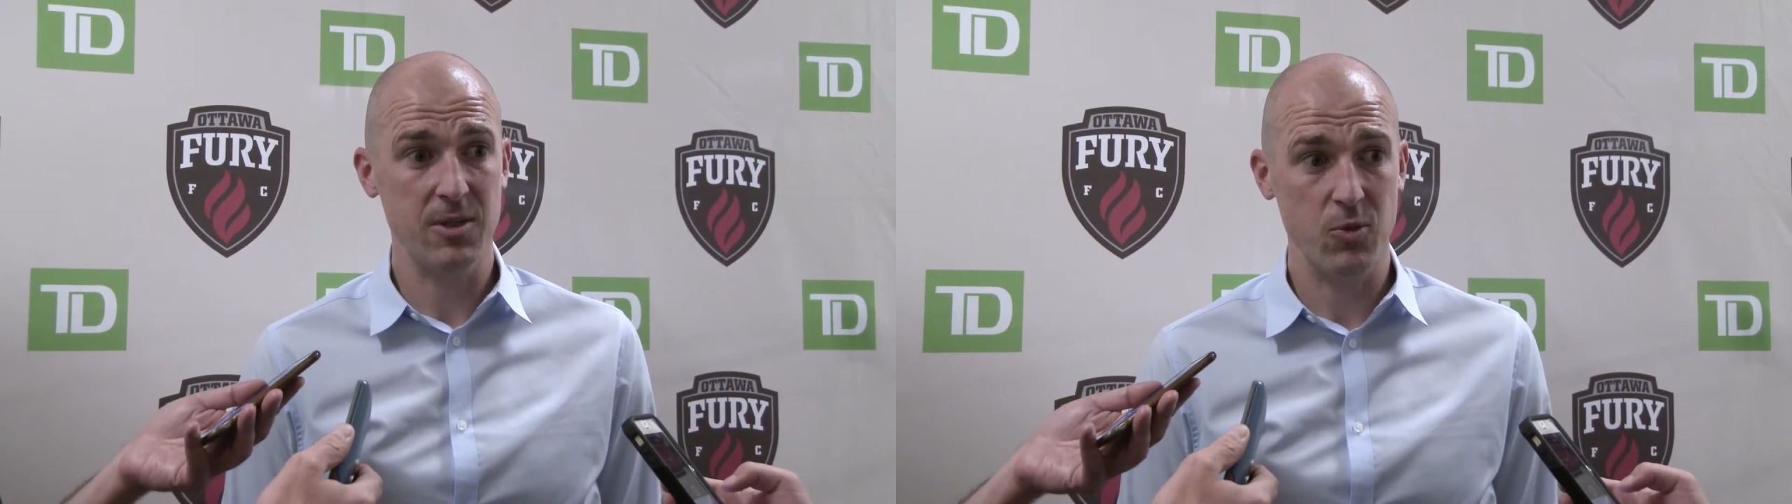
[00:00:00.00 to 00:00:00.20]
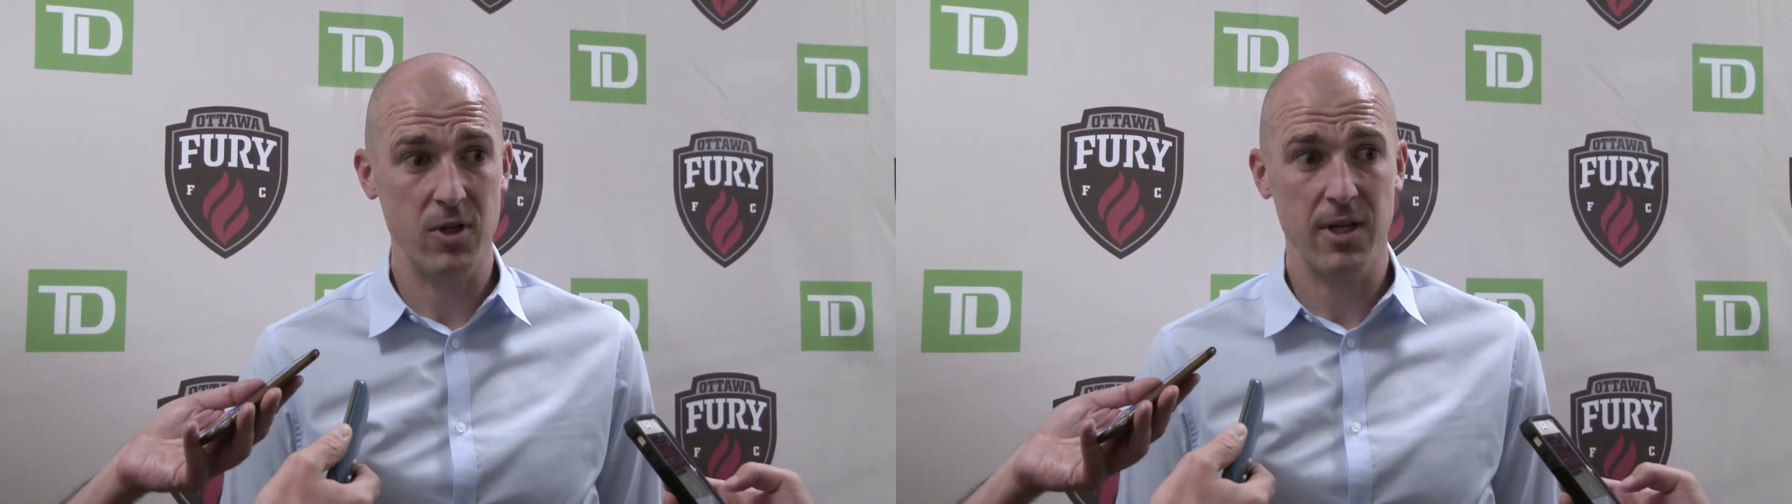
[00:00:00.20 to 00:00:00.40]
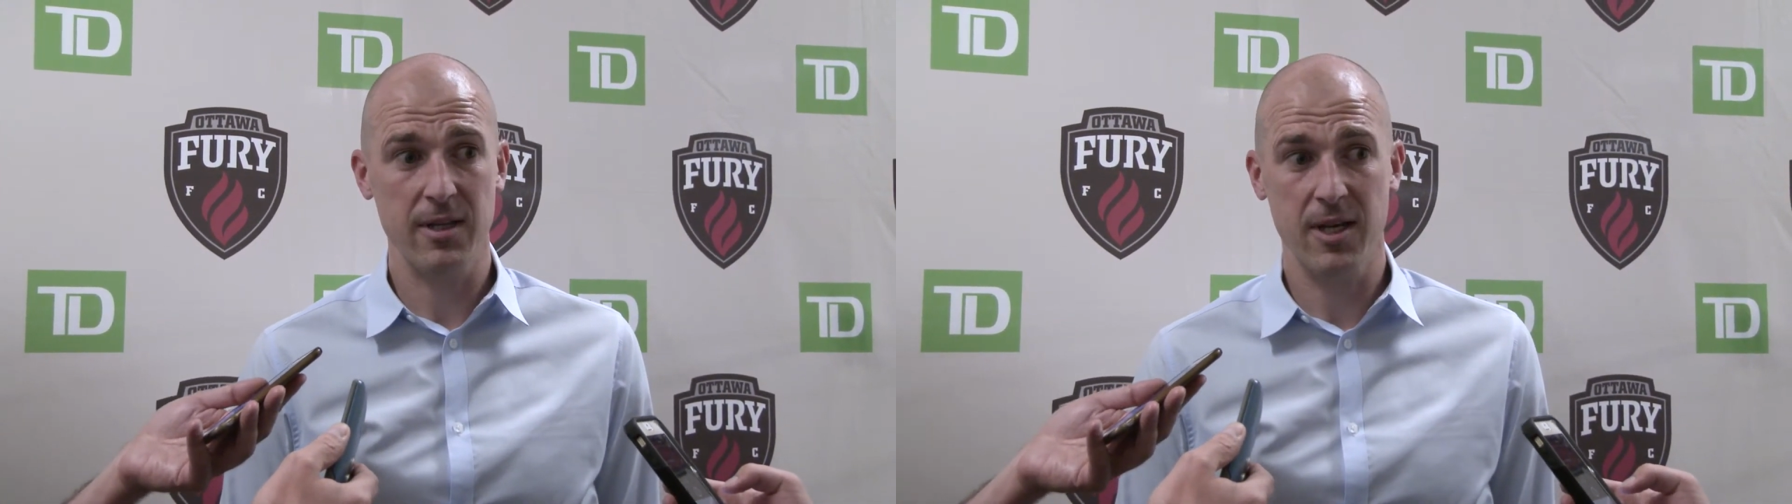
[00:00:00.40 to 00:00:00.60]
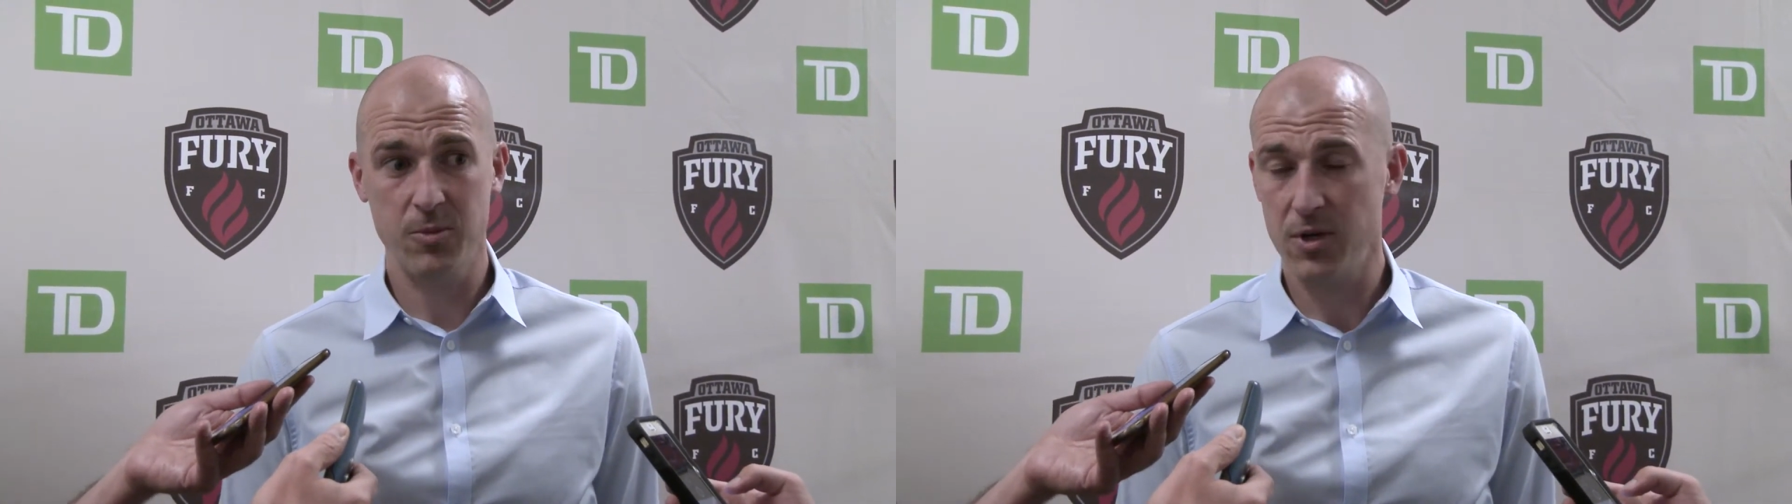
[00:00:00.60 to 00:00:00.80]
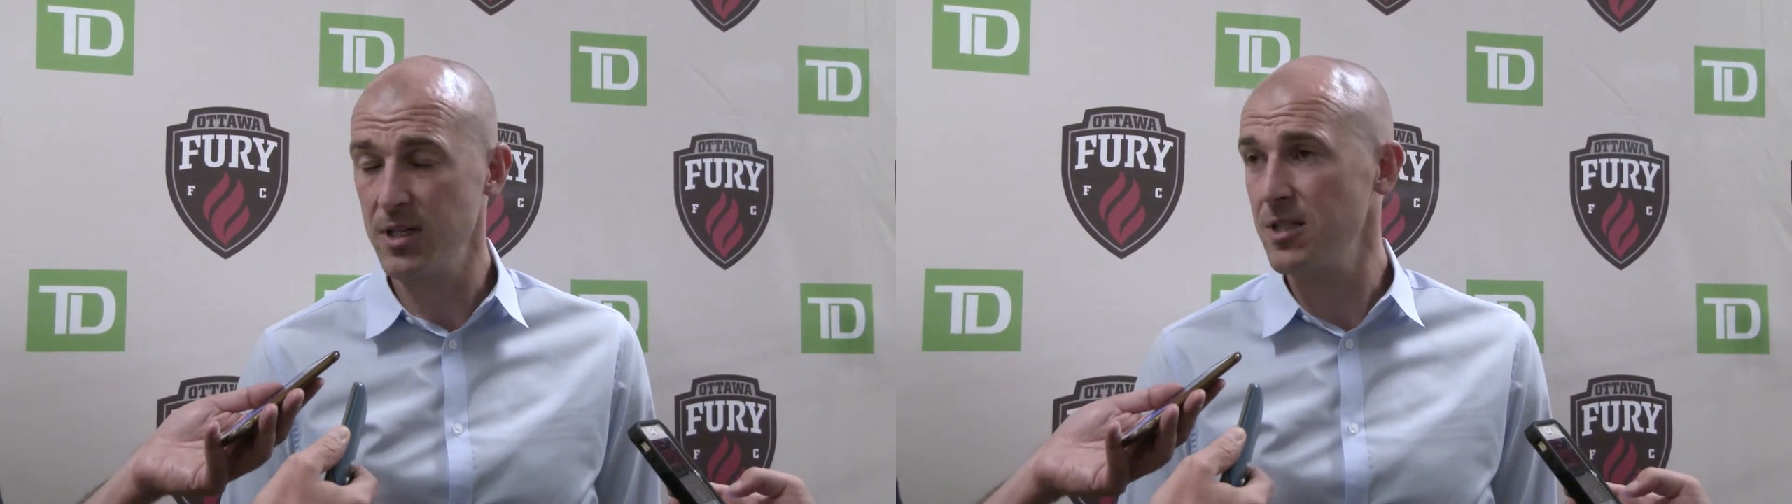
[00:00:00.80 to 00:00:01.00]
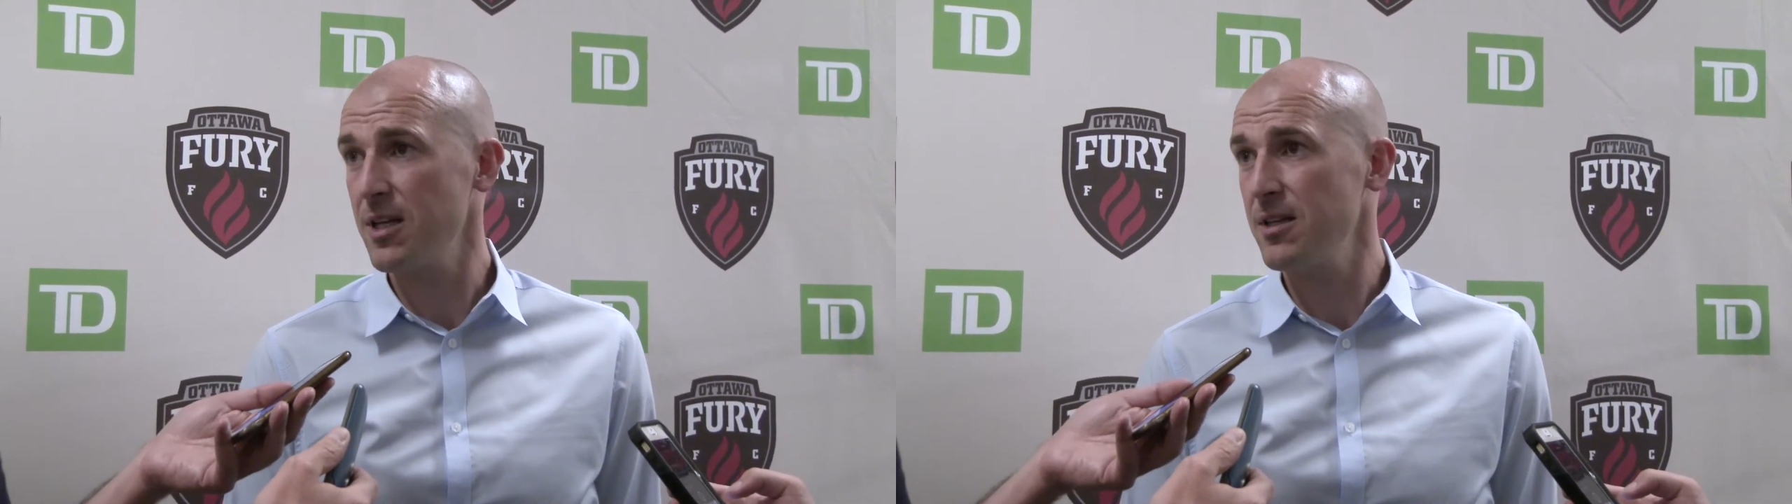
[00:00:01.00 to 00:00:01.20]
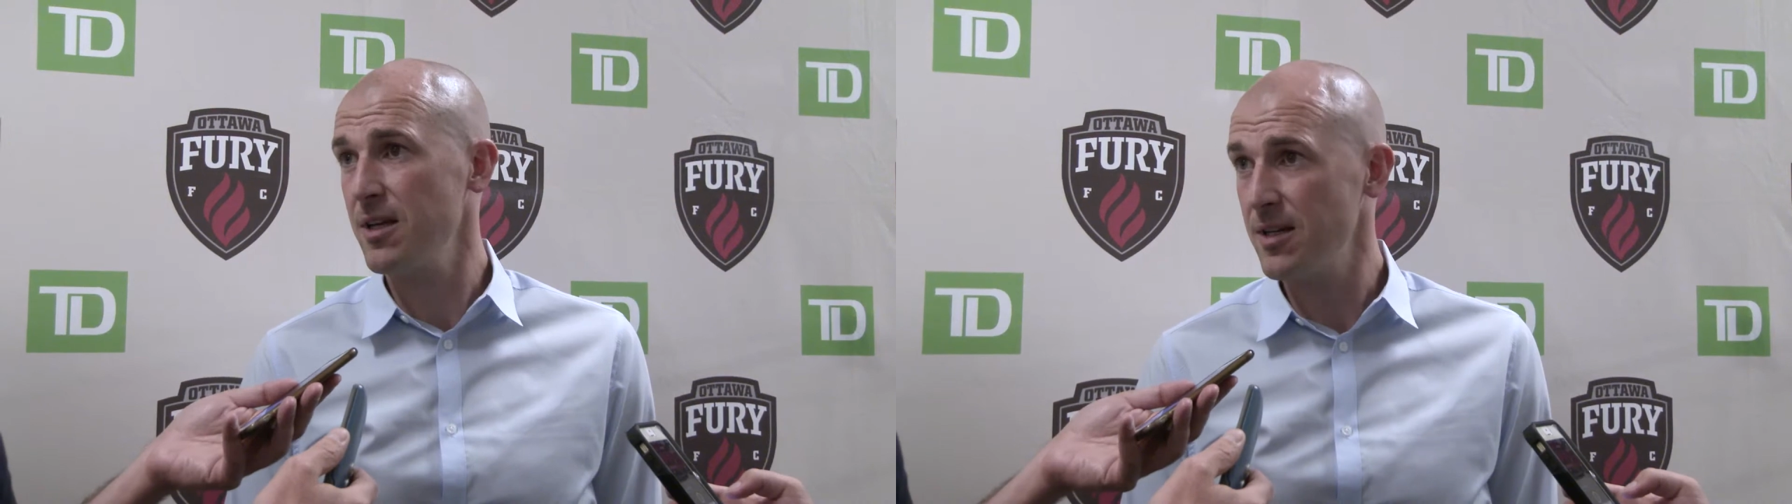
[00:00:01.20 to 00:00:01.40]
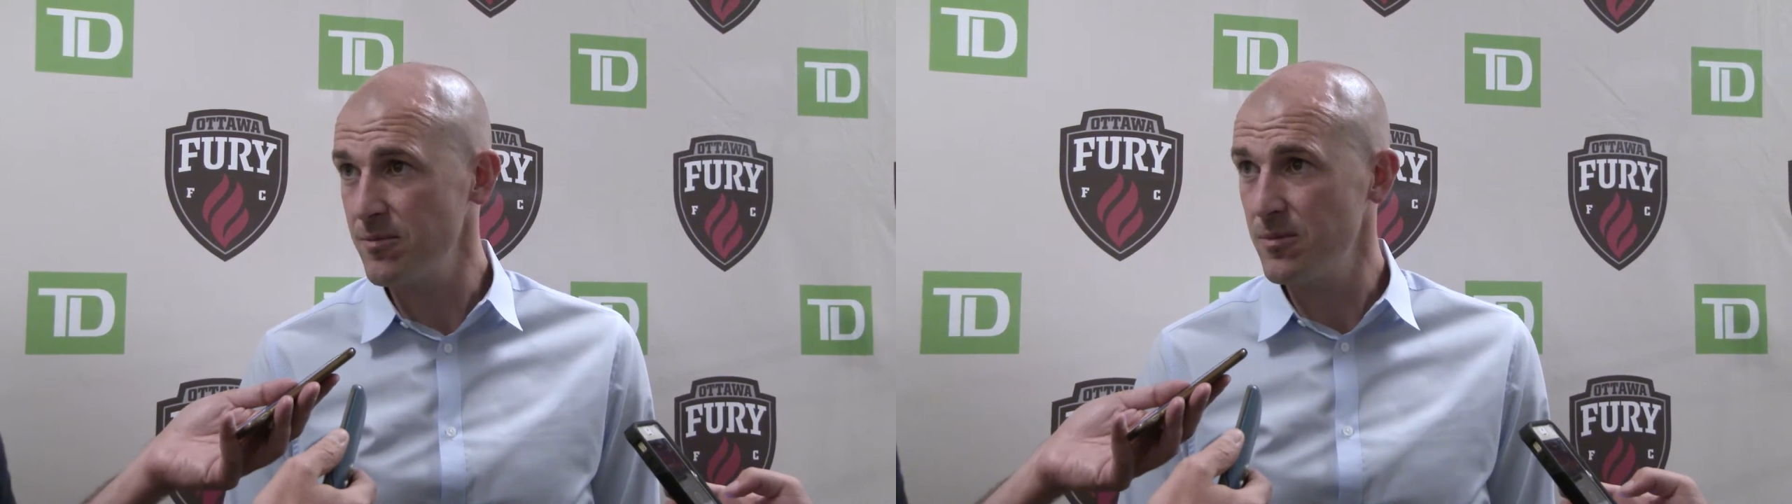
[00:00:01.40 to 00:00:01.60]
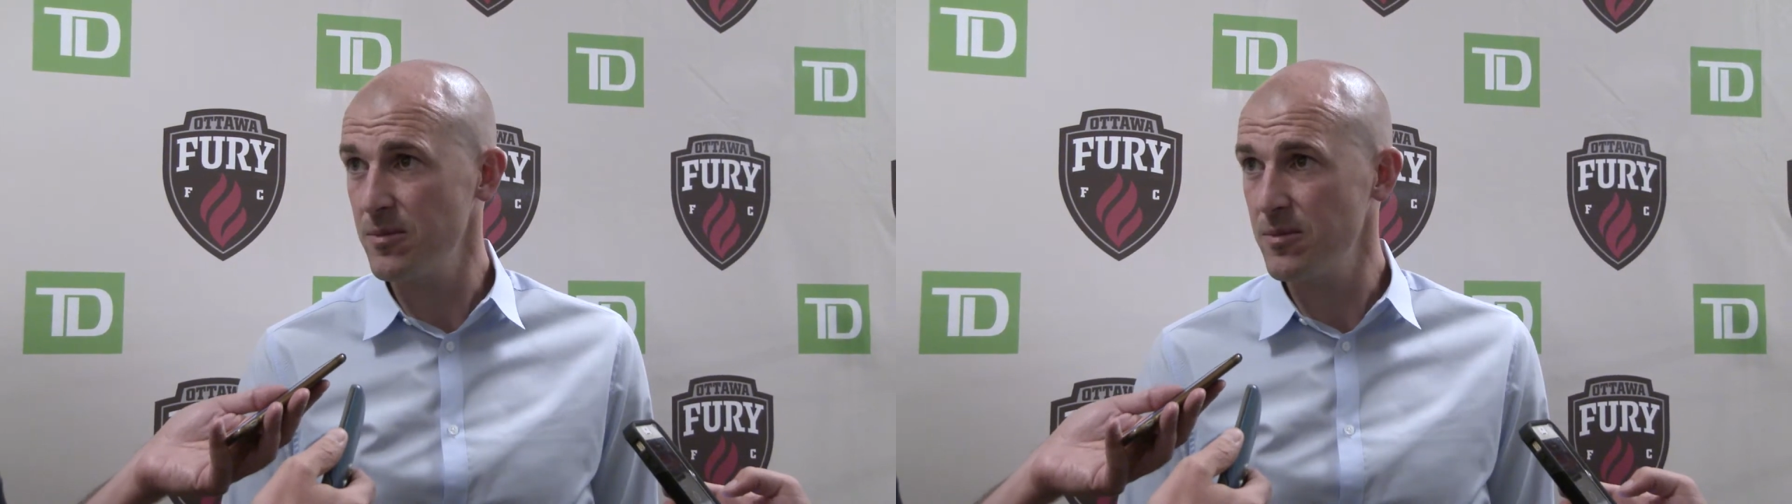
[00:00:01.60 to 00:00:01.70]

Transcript: team work like that, press like that,